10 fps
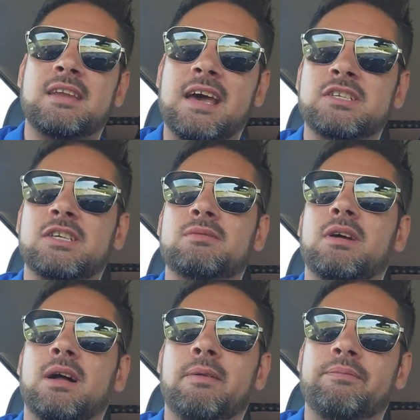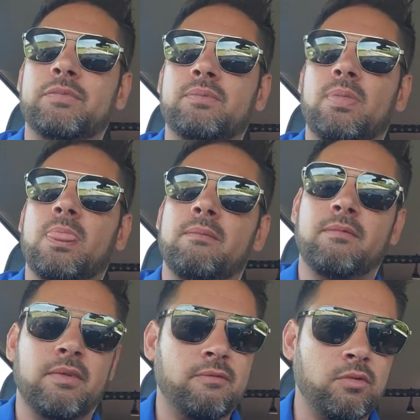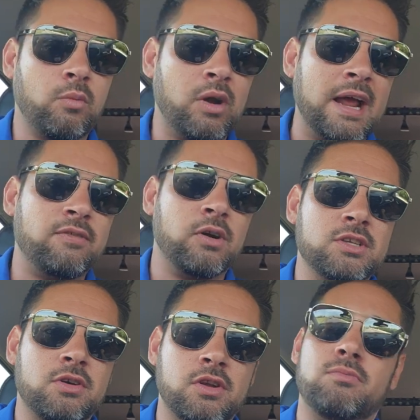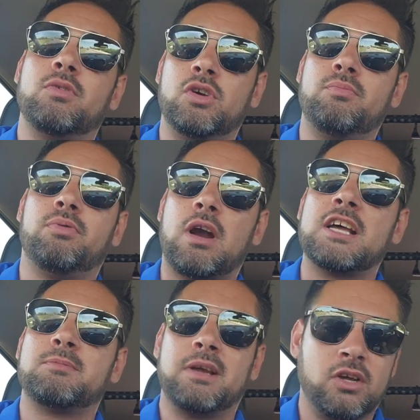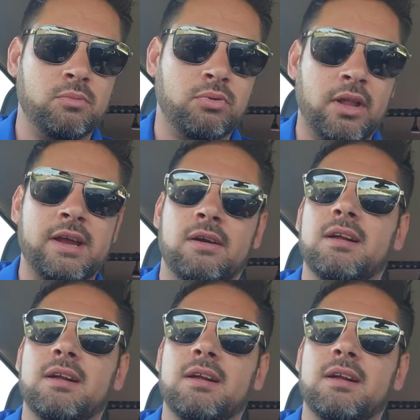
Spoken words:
and actually, from what I've a good prospect, good player.